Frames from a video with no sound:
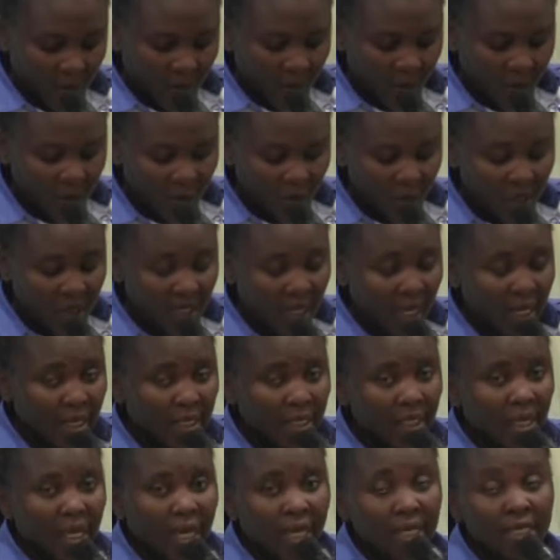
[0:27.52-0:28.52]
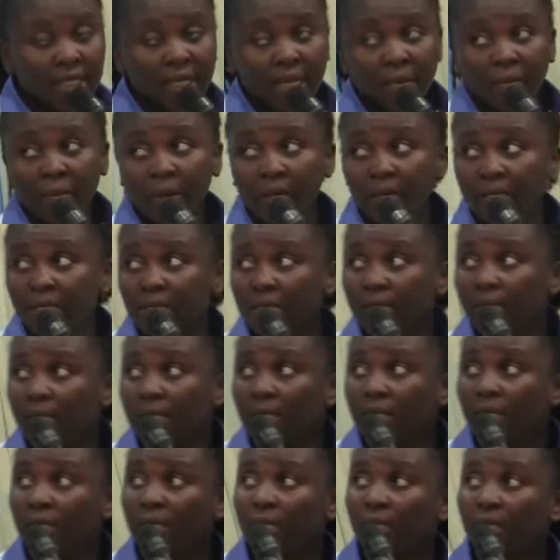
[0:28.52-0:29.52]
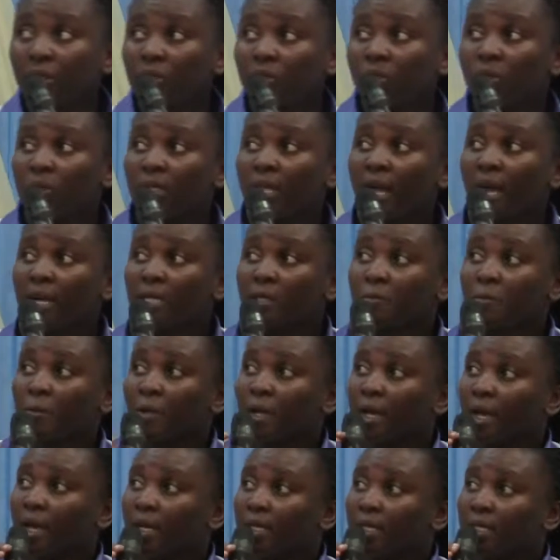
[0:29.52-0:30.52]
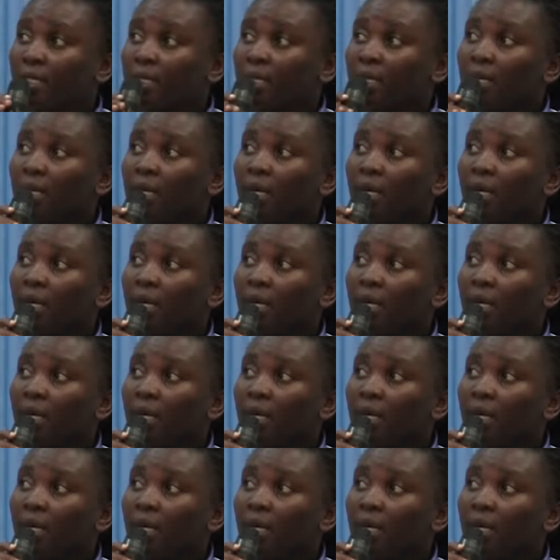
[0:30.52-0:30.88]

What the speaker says: We do send SMS to taxpayers.